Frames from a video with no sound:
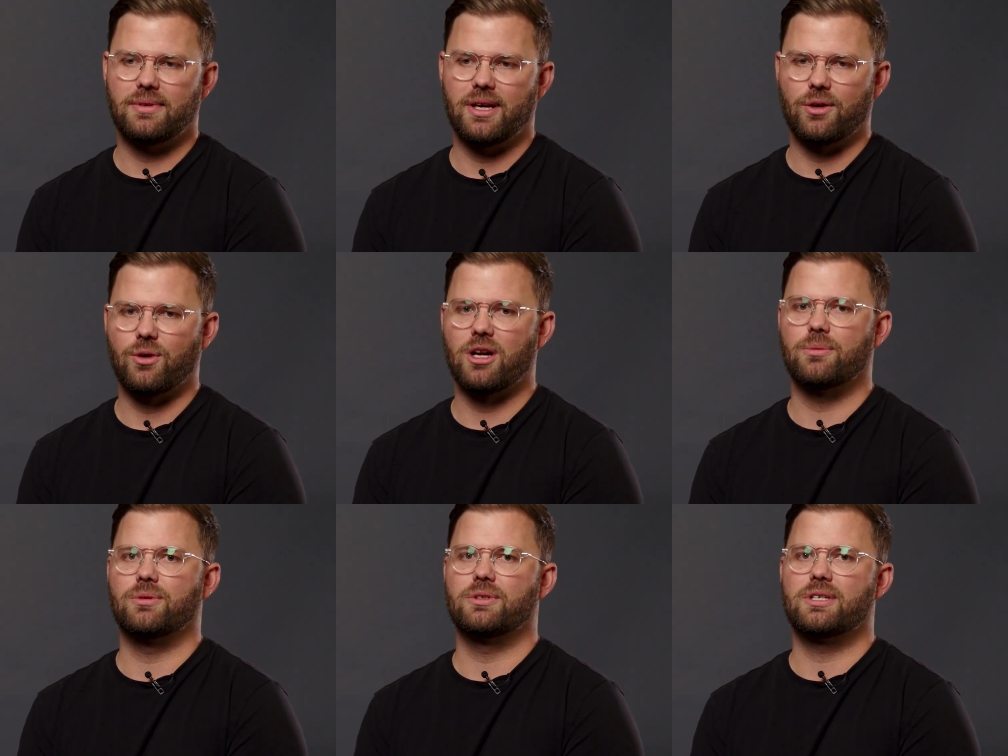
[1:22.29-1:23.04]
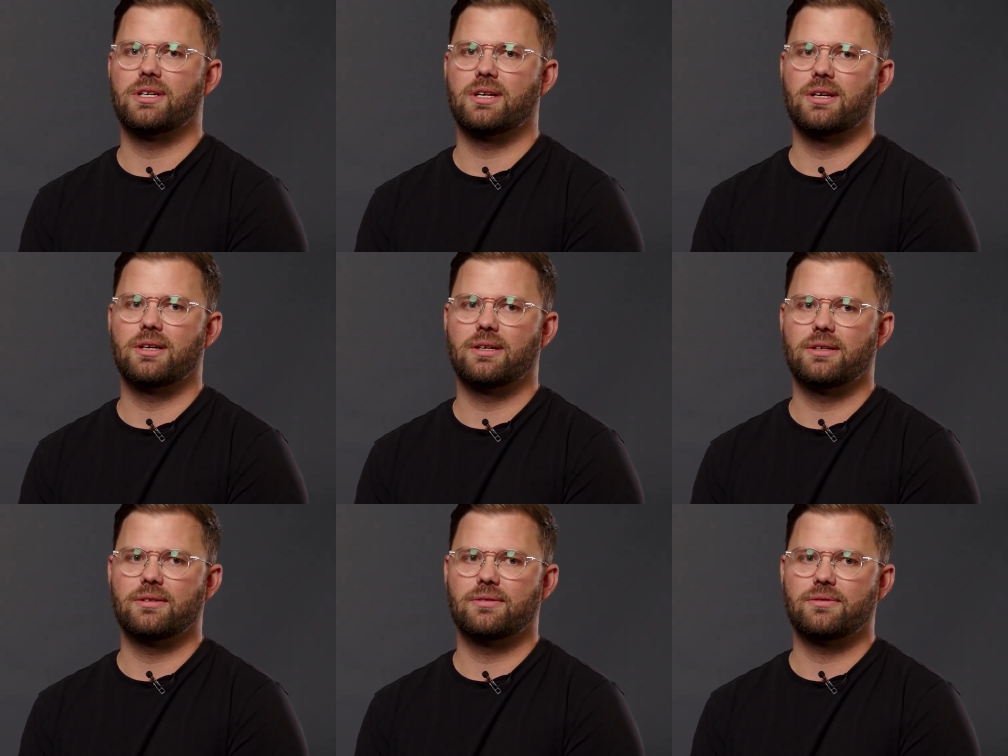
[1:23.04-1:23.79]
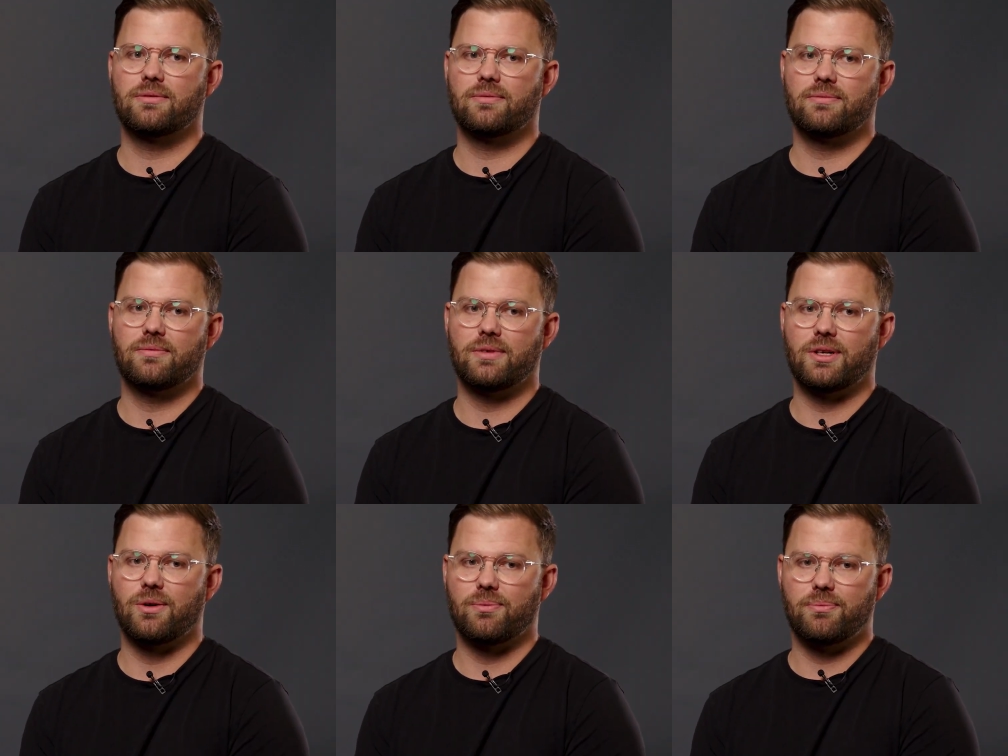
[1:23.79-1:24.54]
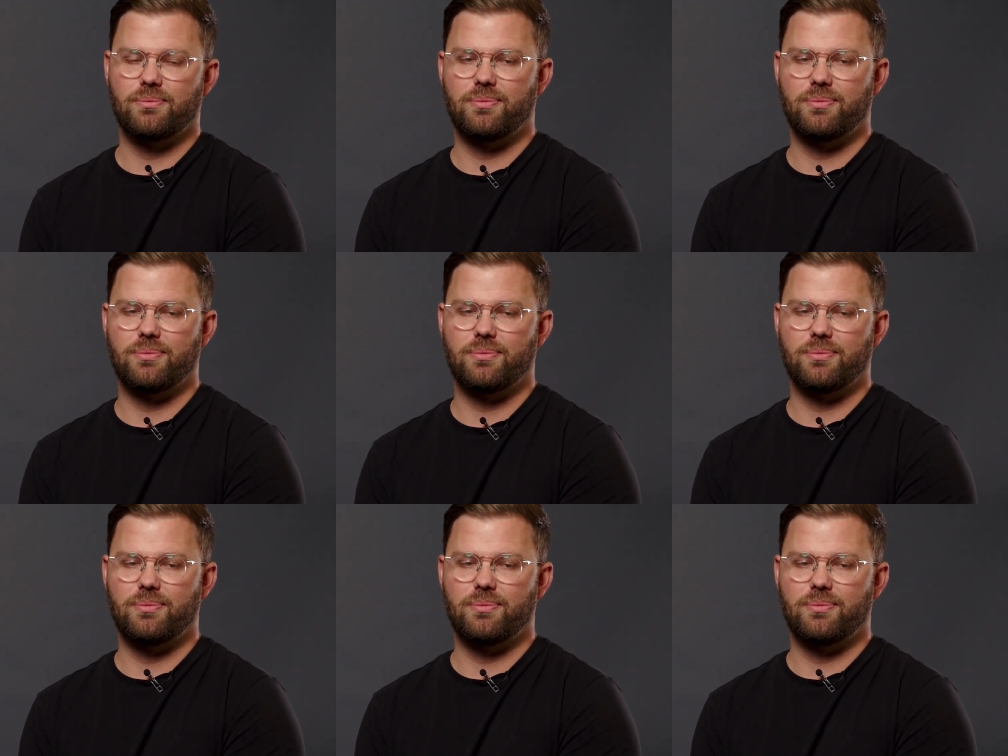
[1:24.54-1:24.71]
incredible to, you know,